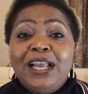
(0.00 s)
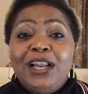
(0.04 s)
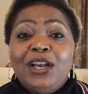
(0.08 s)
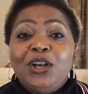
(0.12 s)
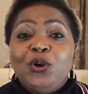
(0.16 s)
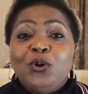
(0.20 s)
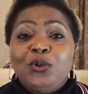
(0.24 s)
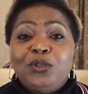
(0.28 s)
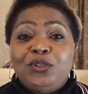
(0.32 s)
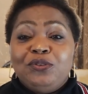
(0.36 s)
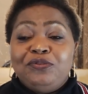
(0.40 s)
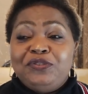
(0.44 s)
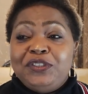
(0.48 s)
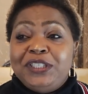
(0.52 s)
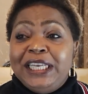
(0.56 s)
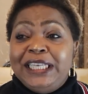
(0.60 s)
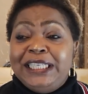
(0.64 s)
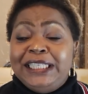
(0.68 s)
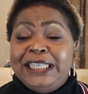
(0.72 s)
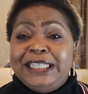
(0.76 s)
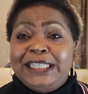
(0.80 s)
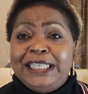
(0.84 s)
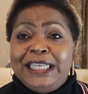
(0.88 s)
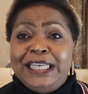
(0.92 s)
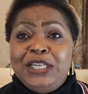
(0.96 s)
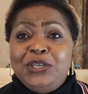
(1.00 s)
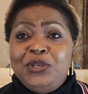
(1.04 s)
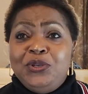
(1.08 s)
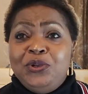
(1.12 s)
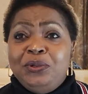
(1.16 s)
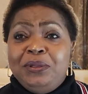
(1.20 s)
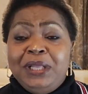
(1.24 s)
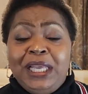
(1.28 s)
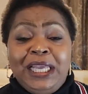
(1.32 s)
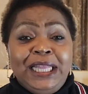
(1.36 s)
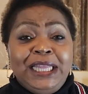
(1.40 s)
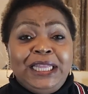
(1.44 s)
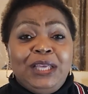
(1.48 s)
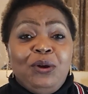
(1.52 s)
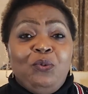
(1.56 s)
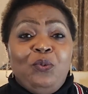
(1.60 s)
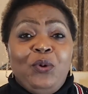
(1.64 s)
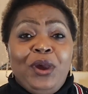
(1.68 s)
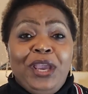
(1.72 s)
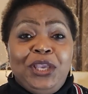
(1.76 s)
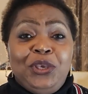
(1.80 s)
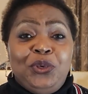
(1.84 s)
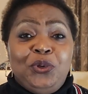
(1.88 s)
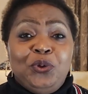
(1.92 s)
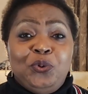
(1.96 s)
loads of changes in you in the
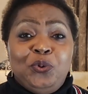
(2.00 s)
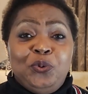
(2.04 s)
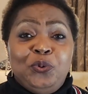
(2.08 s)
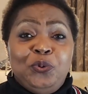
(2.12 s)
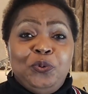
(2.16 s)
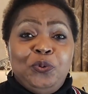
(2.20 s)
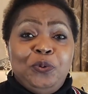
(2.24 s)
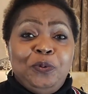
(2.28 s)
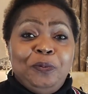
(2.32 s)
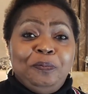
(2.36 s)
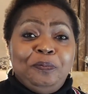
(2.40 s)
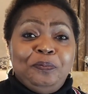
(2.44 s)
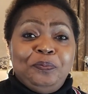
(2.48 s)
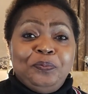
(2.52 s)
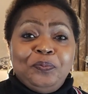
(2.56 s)
way you